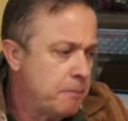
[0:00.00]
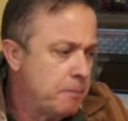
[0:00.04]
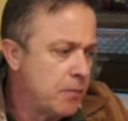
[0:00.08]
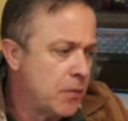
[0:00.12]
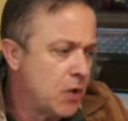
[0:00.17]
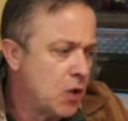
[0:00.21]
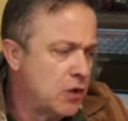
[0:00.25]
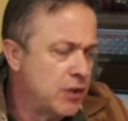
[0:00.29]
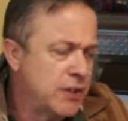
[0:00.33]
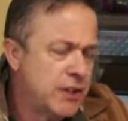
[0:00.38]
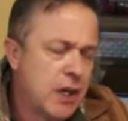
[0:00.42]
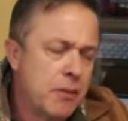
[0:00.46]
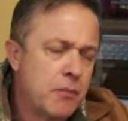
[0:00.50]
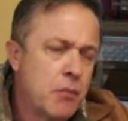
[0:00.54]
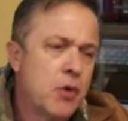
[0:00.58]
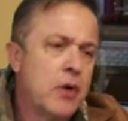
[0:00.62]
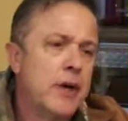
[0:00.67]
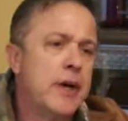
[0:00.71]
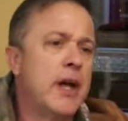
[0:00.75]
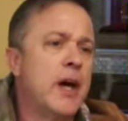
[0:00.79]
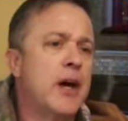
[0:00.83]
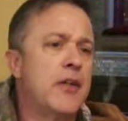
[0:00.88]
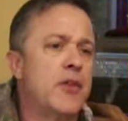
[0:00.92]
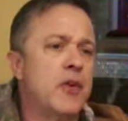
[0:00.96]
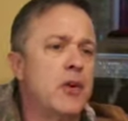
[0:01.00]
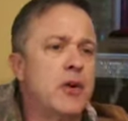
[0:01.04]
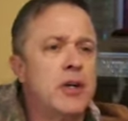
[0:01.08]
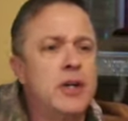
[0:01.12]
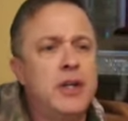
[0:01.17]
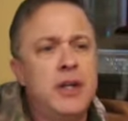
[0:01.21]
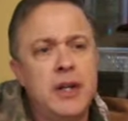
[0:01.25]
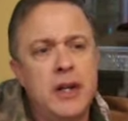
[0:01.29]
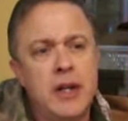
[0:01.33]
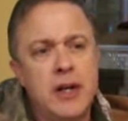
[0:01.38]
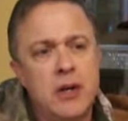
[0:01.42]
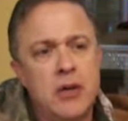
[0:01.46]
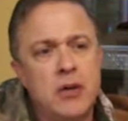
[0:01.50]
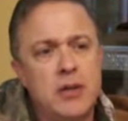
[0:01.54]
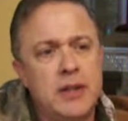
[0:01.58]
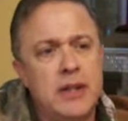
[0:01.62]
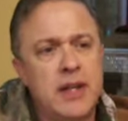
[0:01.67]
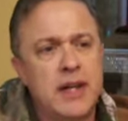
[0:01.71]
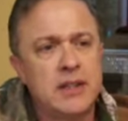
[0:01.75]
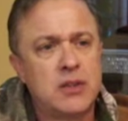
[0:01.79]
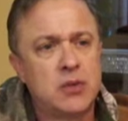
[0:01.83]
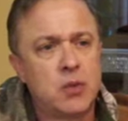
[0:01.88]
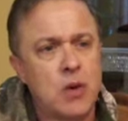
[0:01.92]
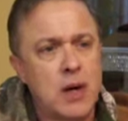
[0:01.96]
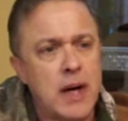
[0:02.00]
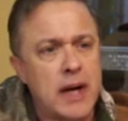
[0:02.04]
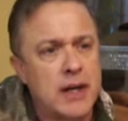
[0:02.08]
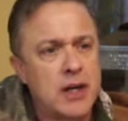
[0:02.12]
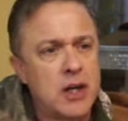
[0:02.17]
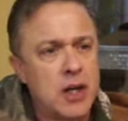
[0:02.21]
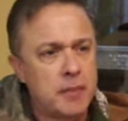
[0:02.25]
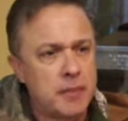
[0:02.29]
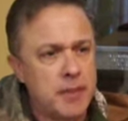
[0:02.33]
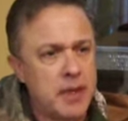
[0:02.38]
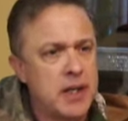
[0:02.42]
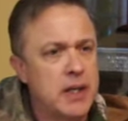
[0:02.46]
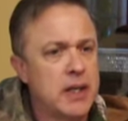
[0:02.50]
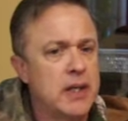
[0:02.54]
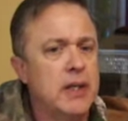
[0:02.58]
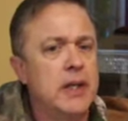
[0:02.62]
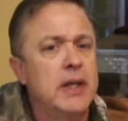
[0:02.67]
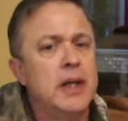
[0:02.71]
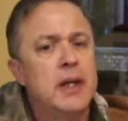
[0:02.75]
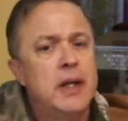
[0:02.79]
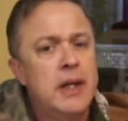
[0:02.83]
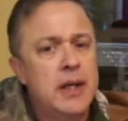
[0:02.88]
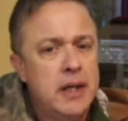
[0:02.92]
or something or another, and that's where I come in.